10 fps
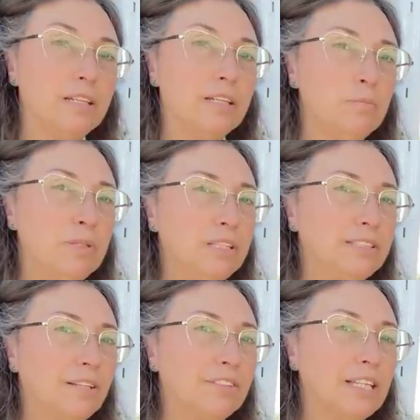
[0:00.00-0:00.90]

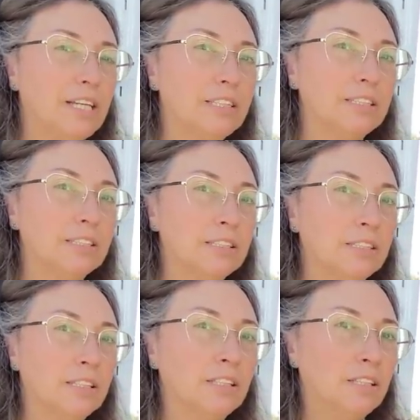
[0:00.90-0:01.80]
EB70S.
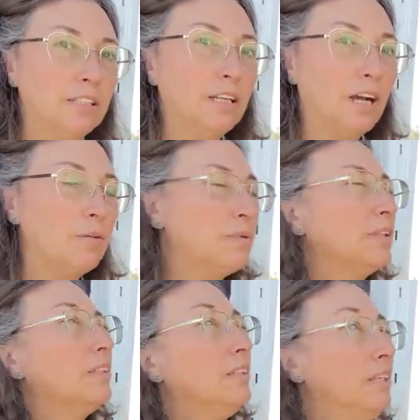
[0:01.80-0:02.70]
Okay. Yeah, I
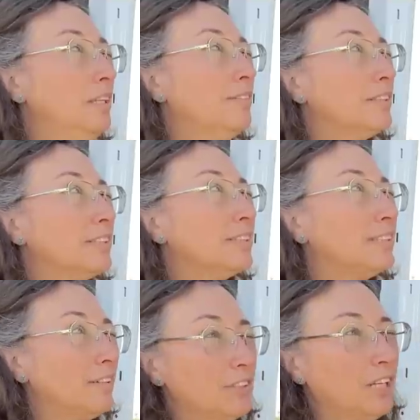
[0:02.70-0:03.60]
believe it's
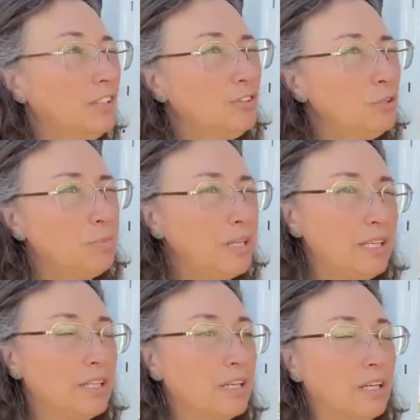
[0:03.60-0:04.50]
700
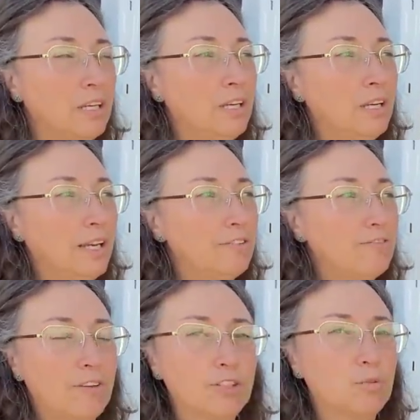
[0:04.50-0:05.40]
peak and
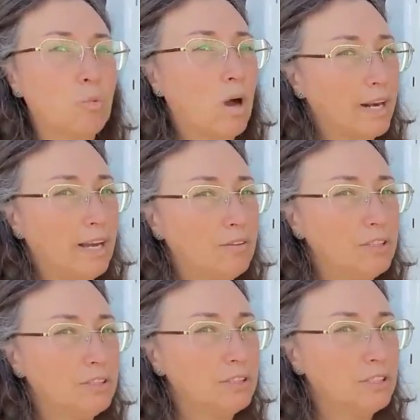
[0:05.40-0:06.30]
500 watt
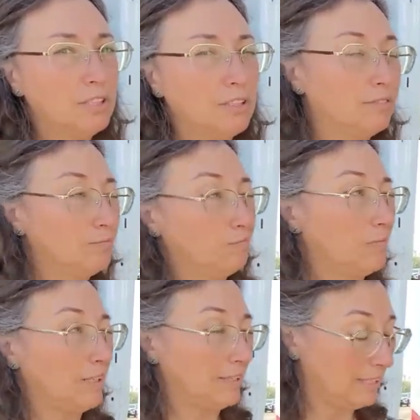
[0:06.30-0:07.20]
hours. Mm-hmm
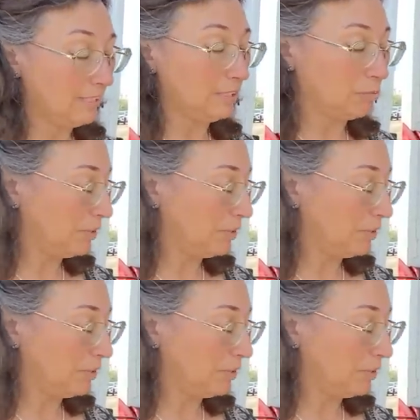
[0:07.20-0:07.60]
think that's